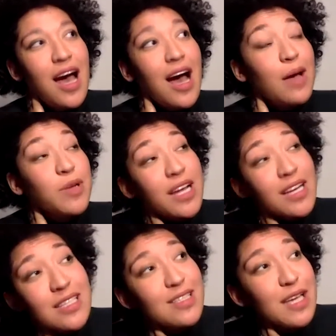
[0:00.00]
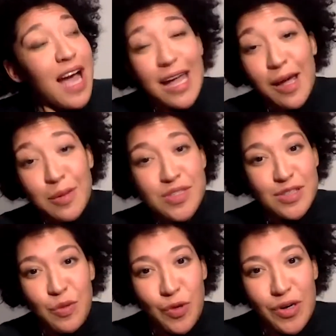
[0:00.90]
I mean, I guess it's like I am
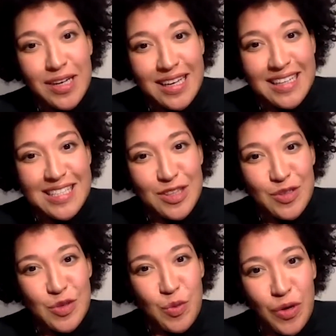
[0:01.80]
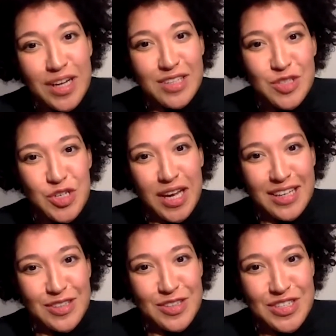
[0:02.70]
still working. It's like the, the work has
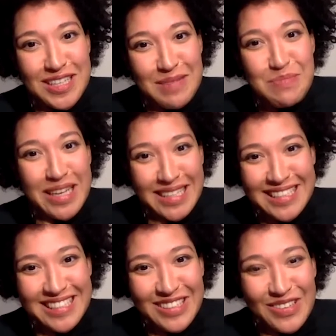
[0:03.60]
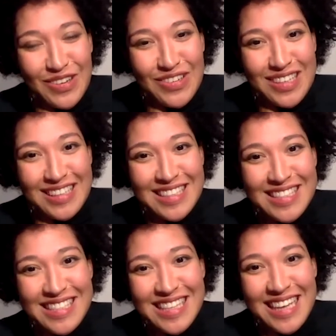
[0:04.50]
changed a bit, you know,
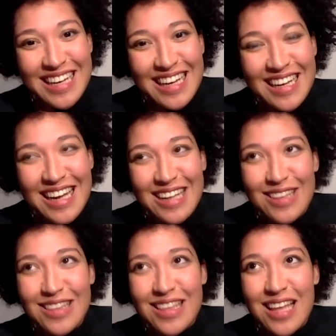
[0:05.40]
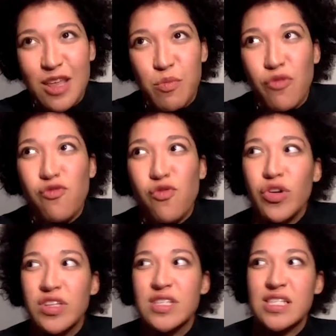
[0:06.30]
it's, and I, I, I think before
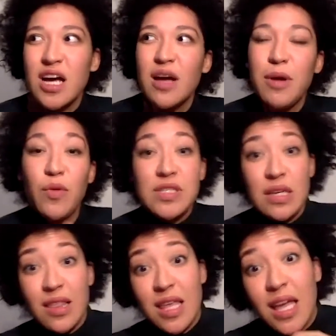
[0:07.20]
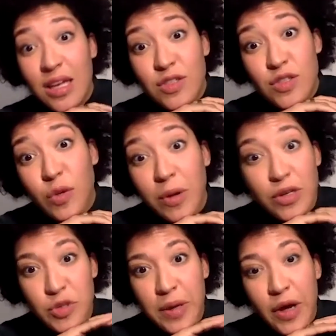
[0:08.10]
this time, I wasn't thinking so
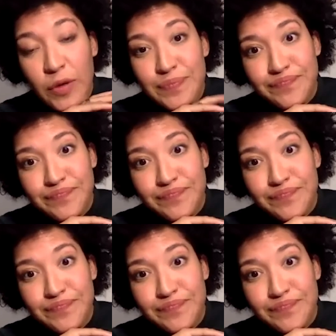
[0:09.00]
much about,